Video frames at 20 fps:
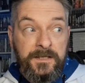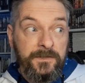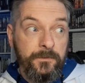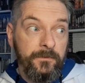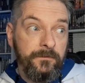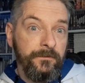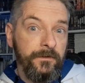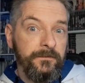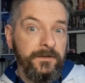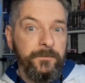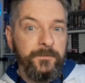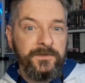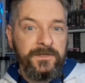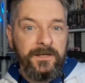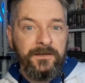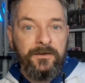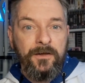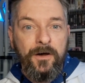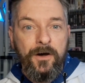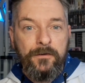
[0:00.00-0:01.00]
so with
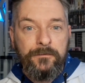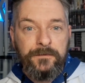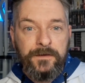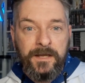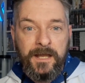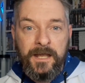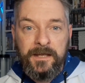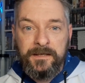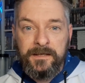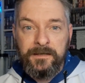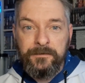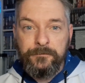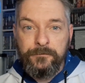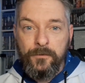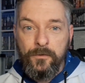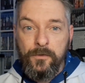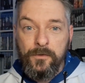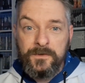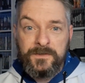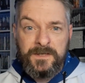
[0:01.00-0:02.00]
50% off you're getting it
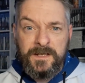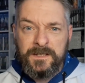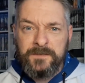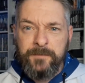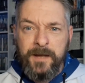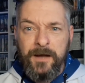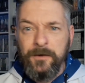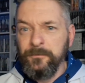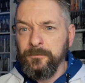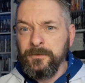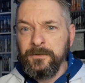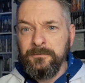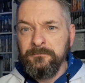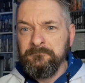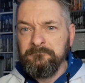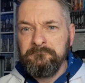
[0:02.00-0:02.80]
for £6